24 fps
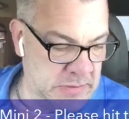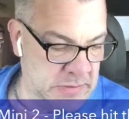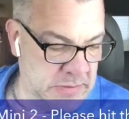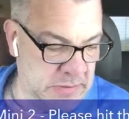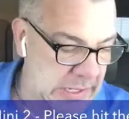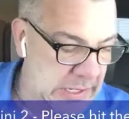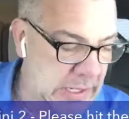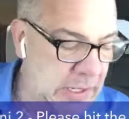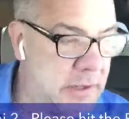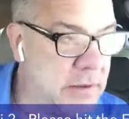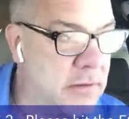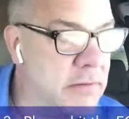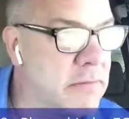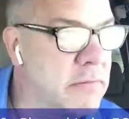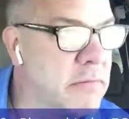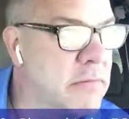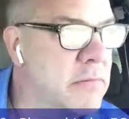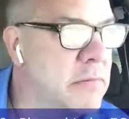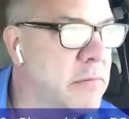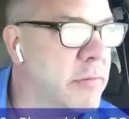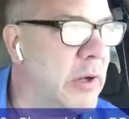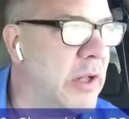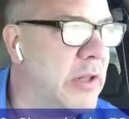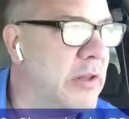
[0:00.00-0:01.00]
they
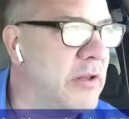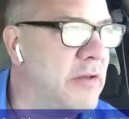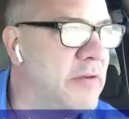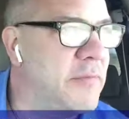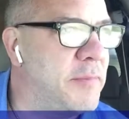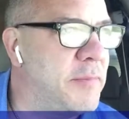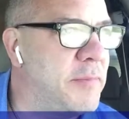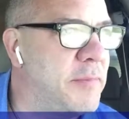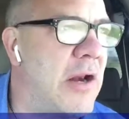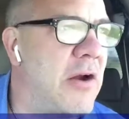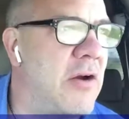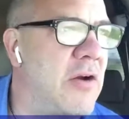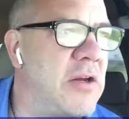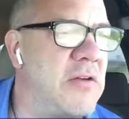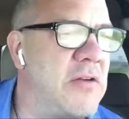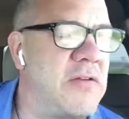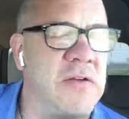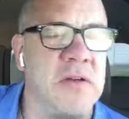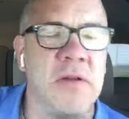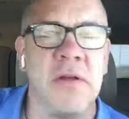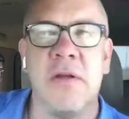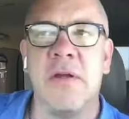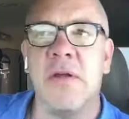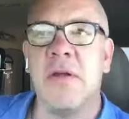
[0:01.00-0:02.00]
bought these
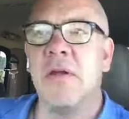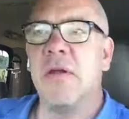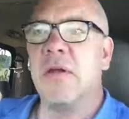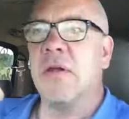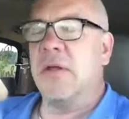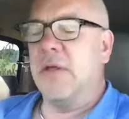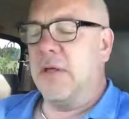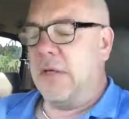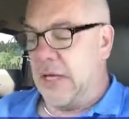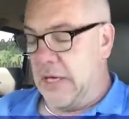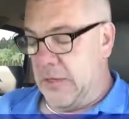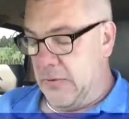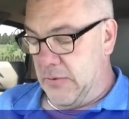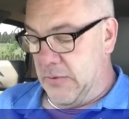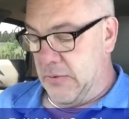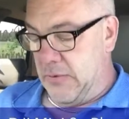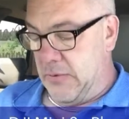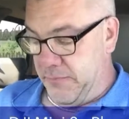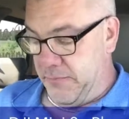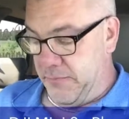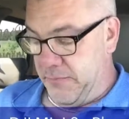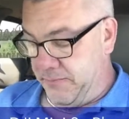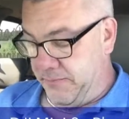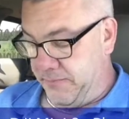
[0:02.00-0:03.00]
batteries. Anyway,
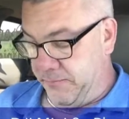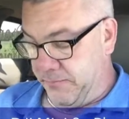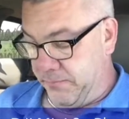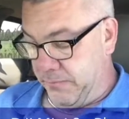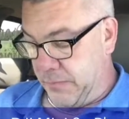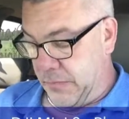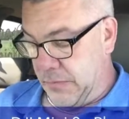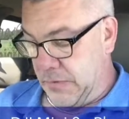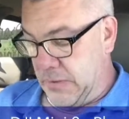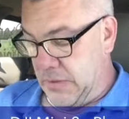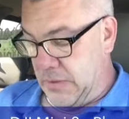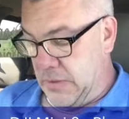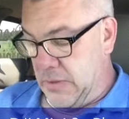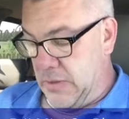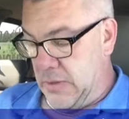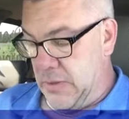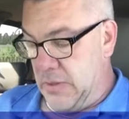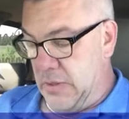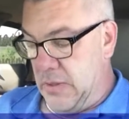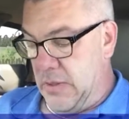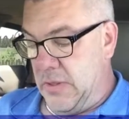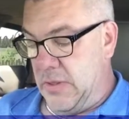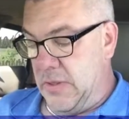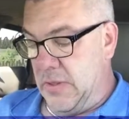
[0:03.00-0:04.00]

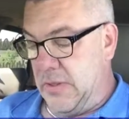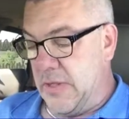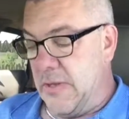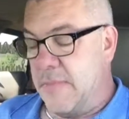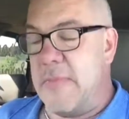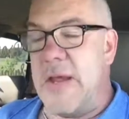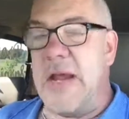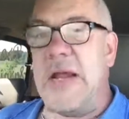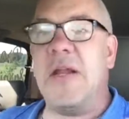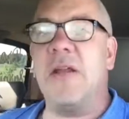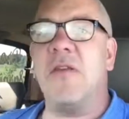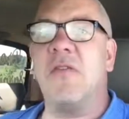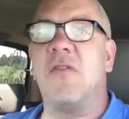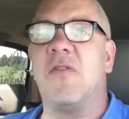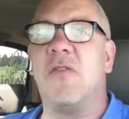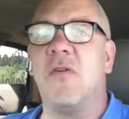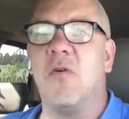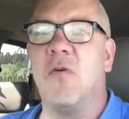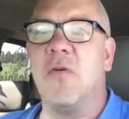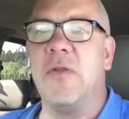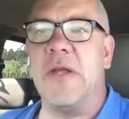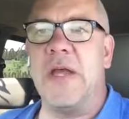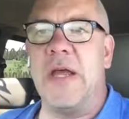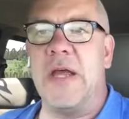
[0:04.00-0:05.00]
they made it
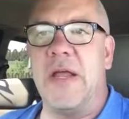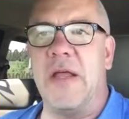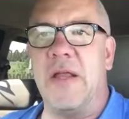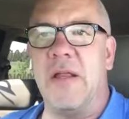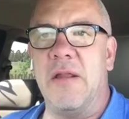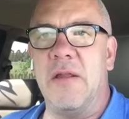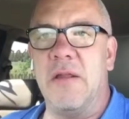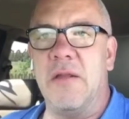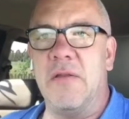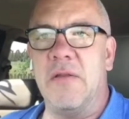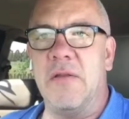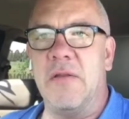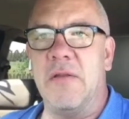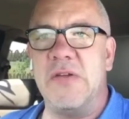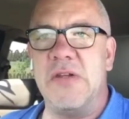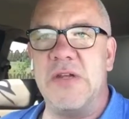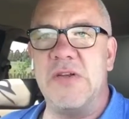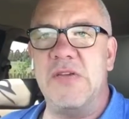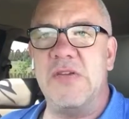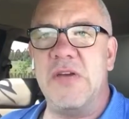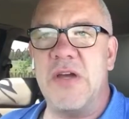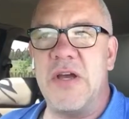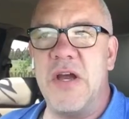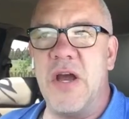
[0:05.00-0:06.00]
so that the
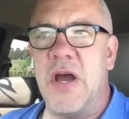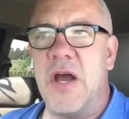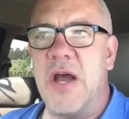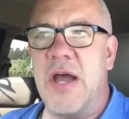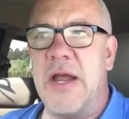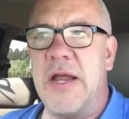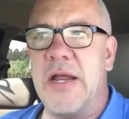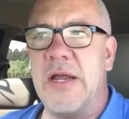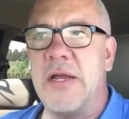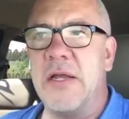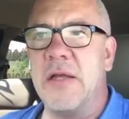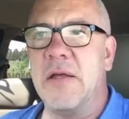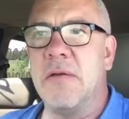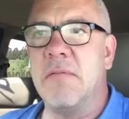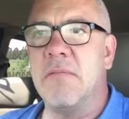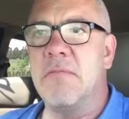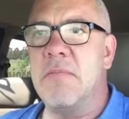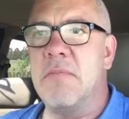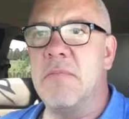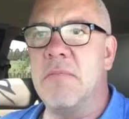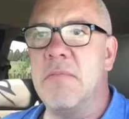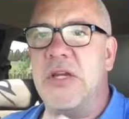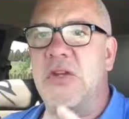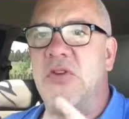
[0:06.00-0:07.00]
DJI
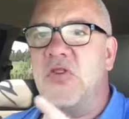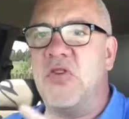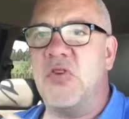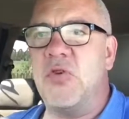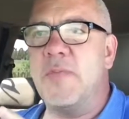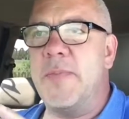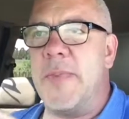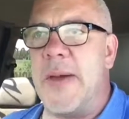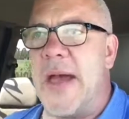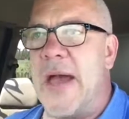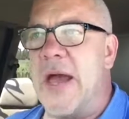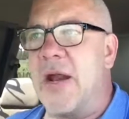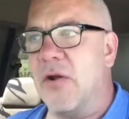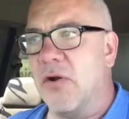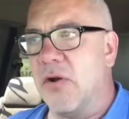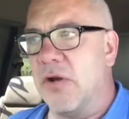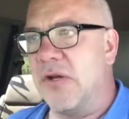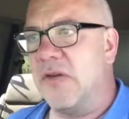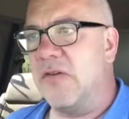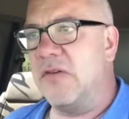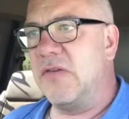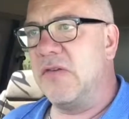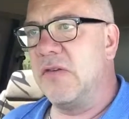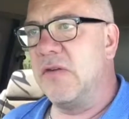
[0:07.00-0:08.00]
Mini 2
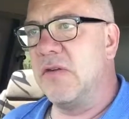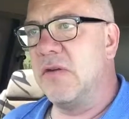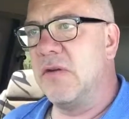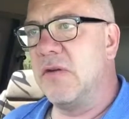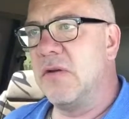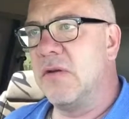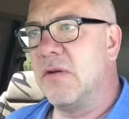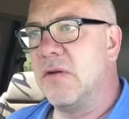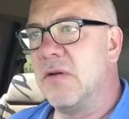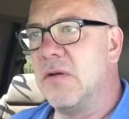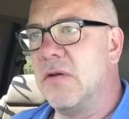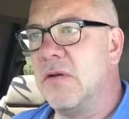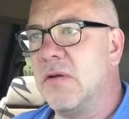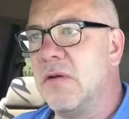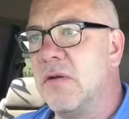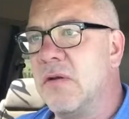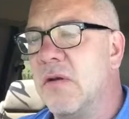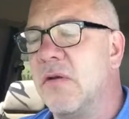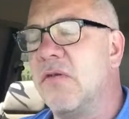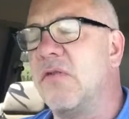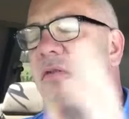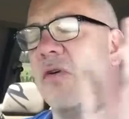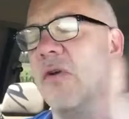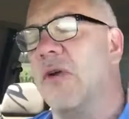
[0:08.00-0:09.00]
batteries,
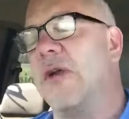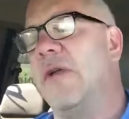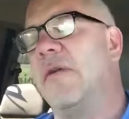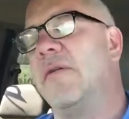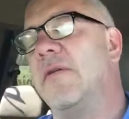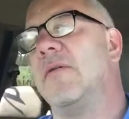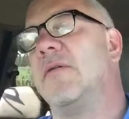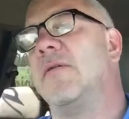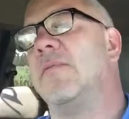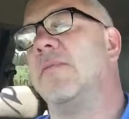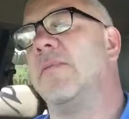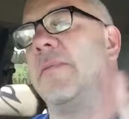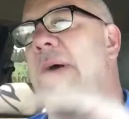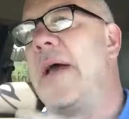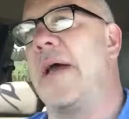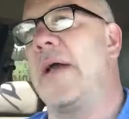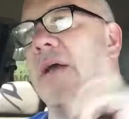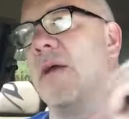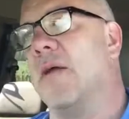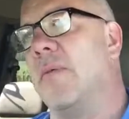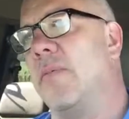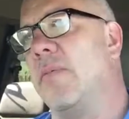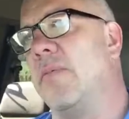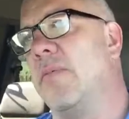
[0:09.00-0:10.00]
or sorry, back
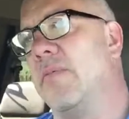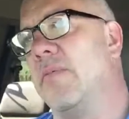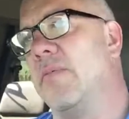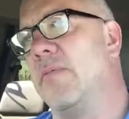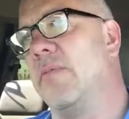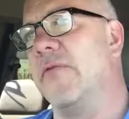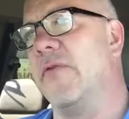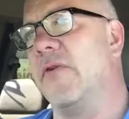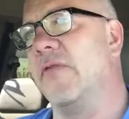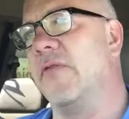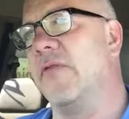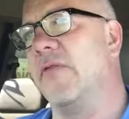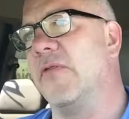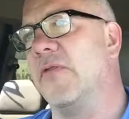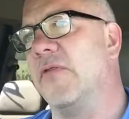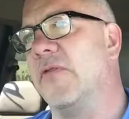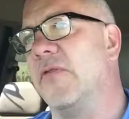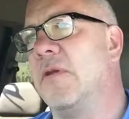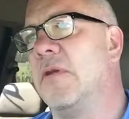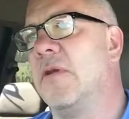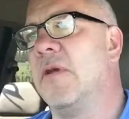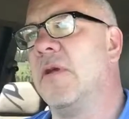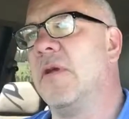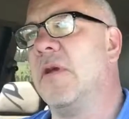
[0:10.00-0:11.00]
up, reverse, David.
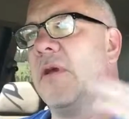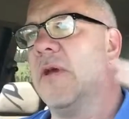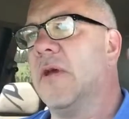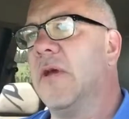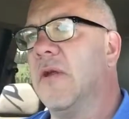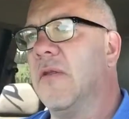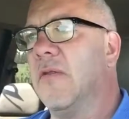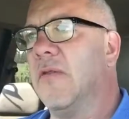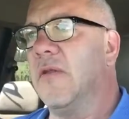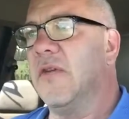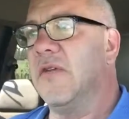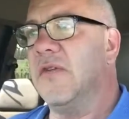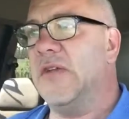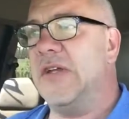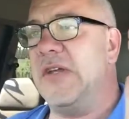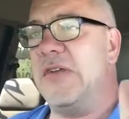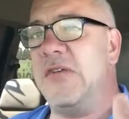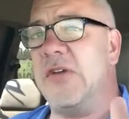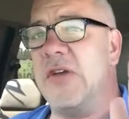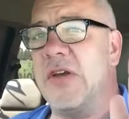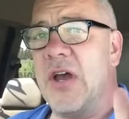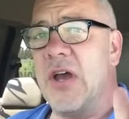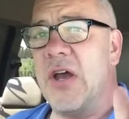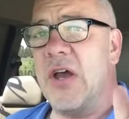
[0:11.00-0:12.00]
The
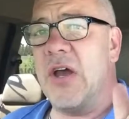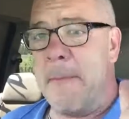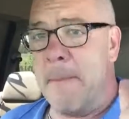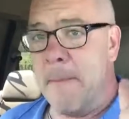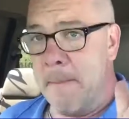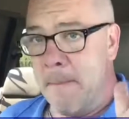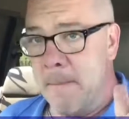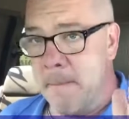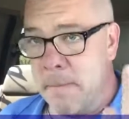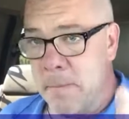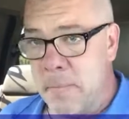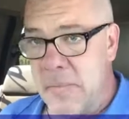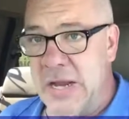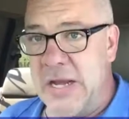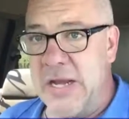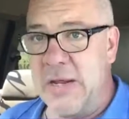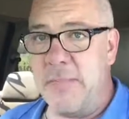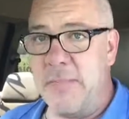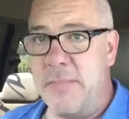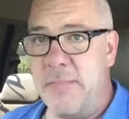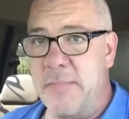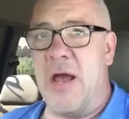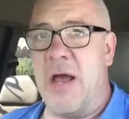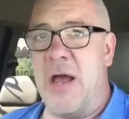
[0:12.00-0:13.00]
DJI
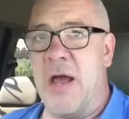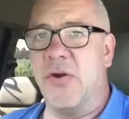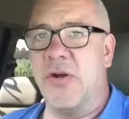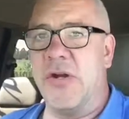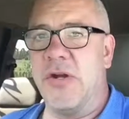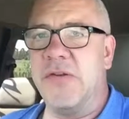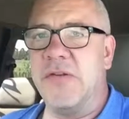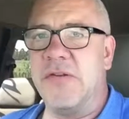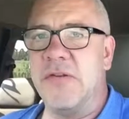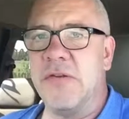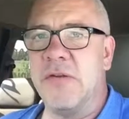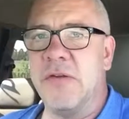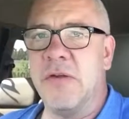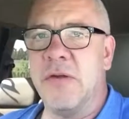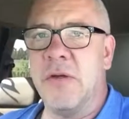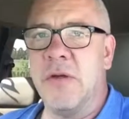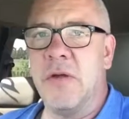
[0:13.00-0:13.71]
Mini batteries